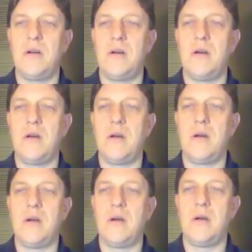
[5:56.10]

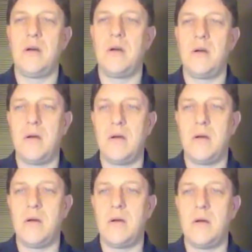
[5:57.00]

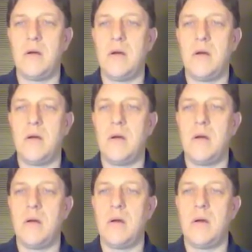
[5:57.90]

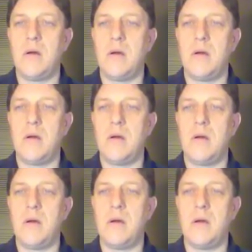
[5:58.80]
(silence)